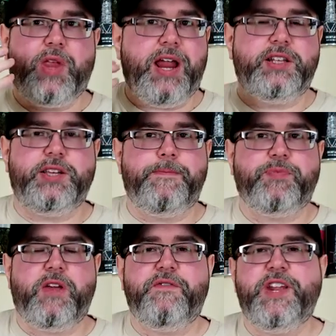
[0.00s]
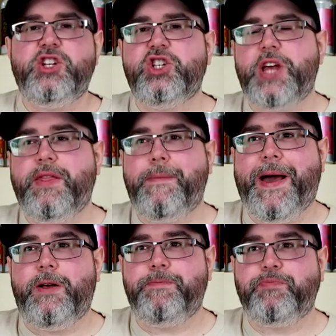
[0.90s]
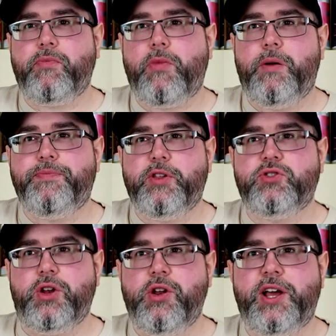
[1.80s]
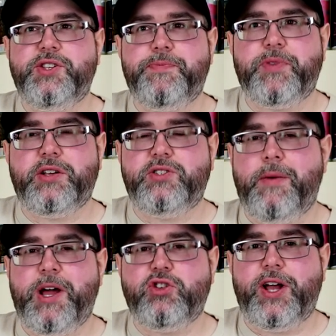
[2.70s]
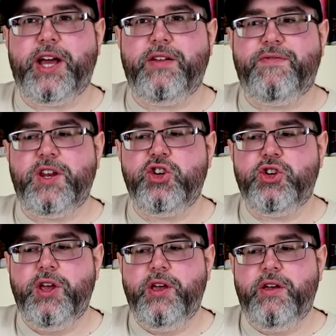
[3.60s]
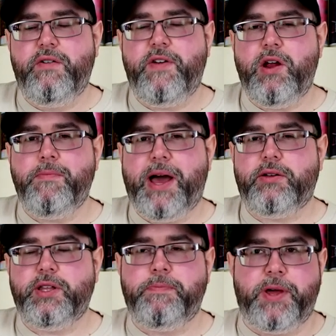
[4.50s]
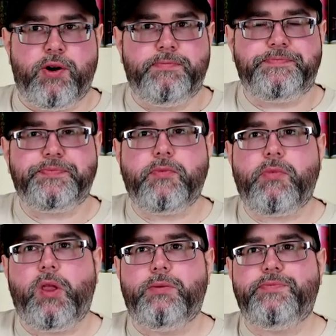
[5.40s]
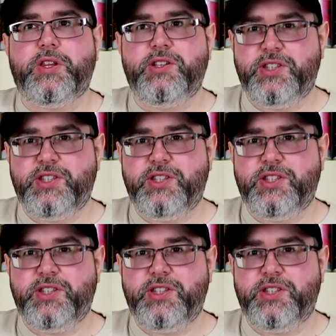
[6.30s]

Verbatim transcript: And as it Finishes on the palate. There's a nice semi-dry kind of finish. Very mildly bitter. This